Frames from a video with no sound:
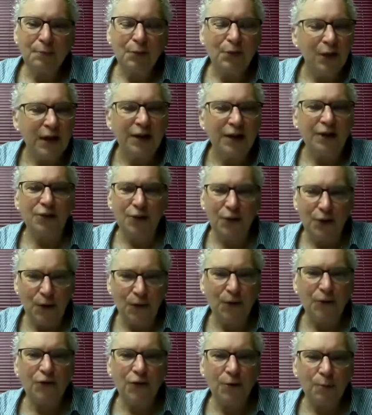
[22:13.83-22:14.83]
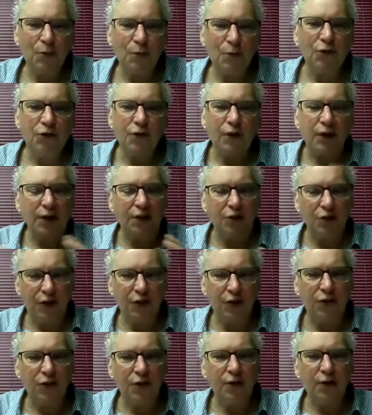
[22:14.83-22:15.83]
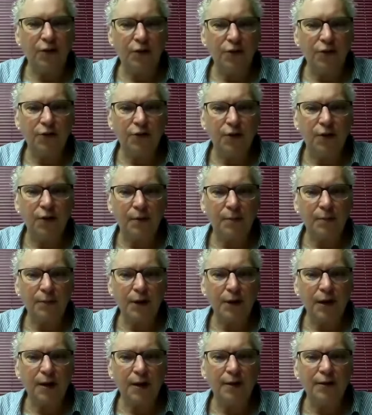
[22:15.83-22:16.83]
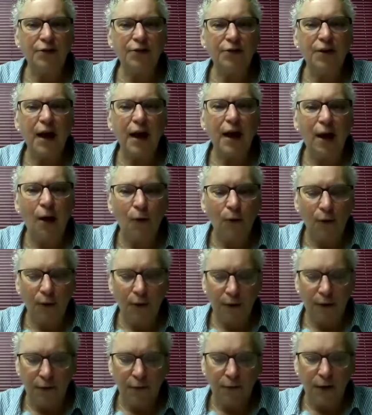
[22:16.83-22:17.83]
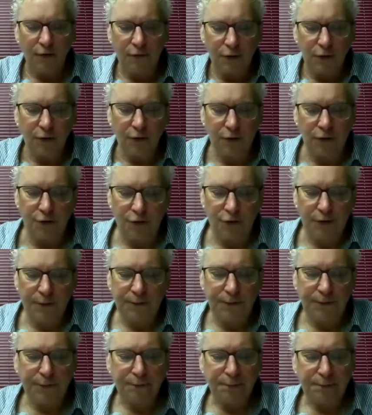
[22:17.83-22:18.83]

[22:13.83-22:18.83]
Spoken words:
Please notice the personalization of this psalm. God is our refuge.